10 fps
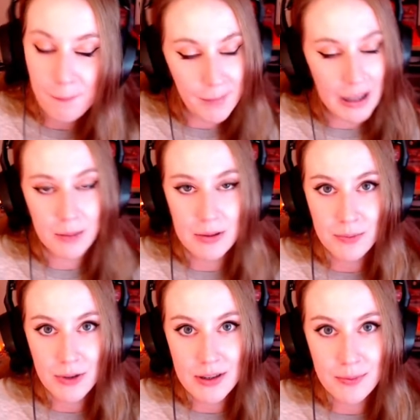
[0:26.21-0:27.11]
My name is
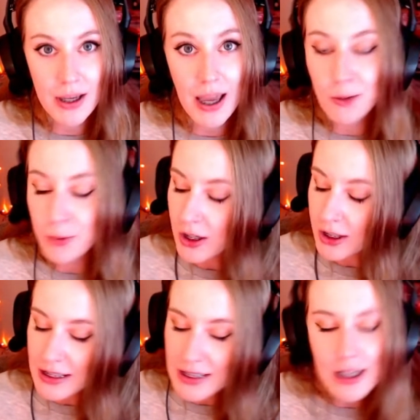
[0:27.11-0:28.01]
Briesbe, and we are
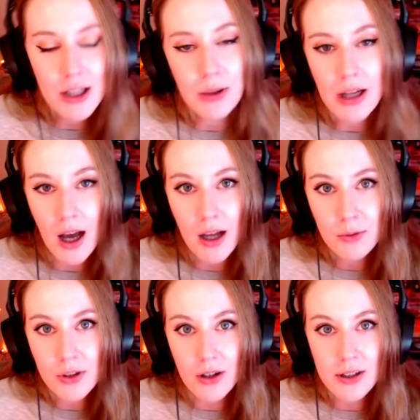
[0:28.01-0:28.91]
continuing on
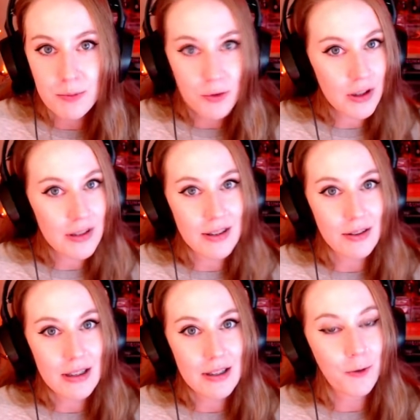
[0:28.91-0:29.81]
with our spooky
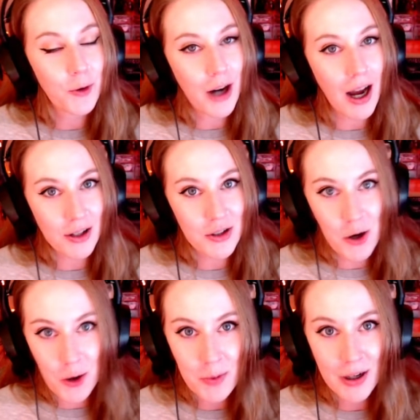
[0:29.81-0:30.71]
series for
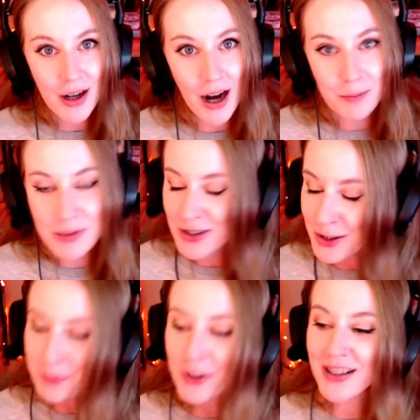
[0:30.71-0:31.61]
October. I'm
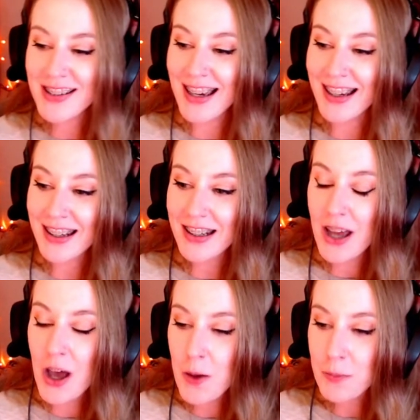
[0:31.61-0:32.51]
super excited
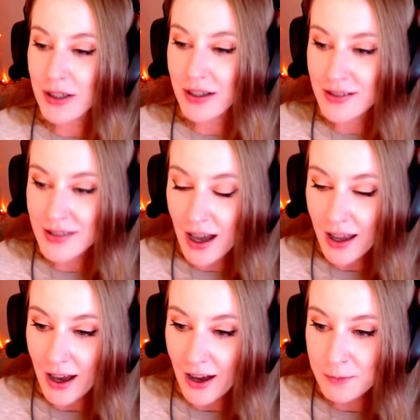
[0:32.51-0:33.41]
because I
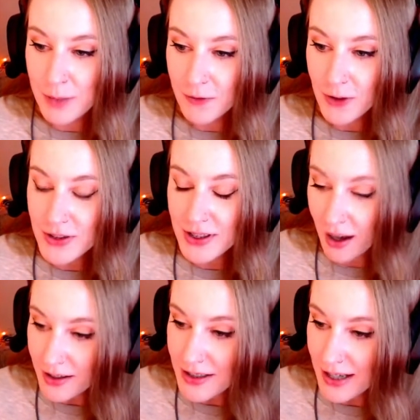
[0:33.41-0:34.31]
have my first
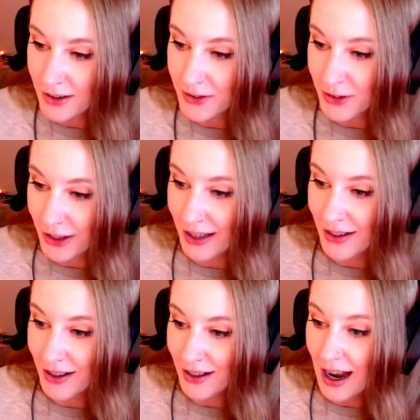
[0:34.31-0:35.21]
content
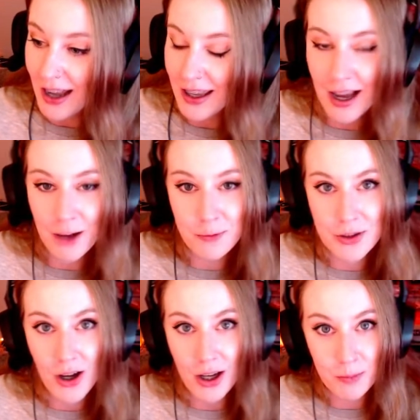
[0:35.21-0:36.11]
creator. I, I've been
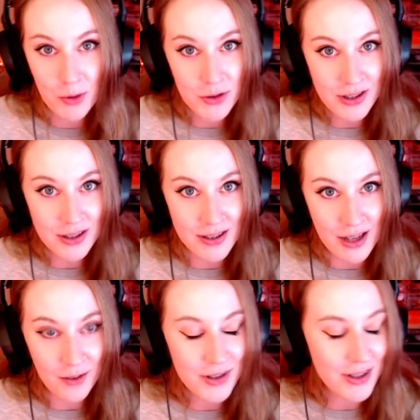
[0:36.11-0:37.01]
talking mostly to
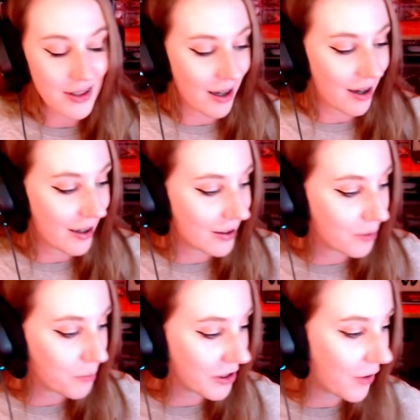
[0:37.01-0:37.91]
devs uh, in the
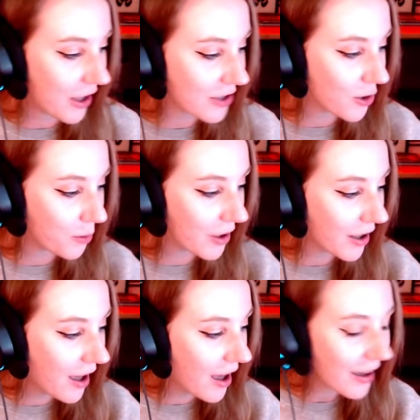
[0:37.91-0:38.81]
month of October.
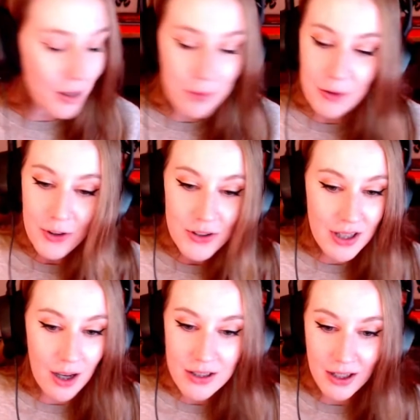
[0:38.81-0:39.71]
Got my first
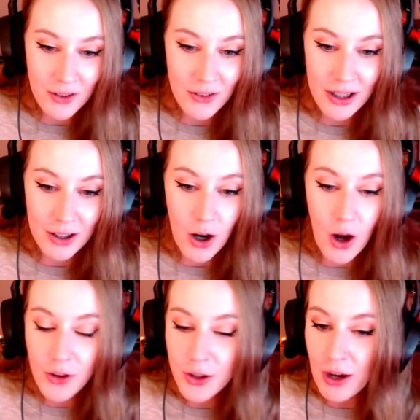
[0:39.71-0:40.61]
content creator.
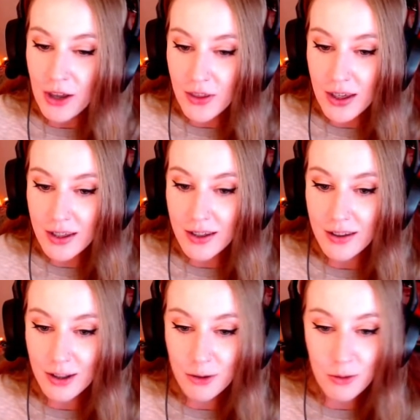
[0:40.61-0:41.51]
Although I think
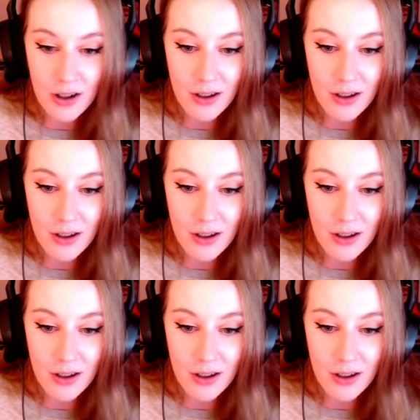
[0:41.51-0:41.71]
you are.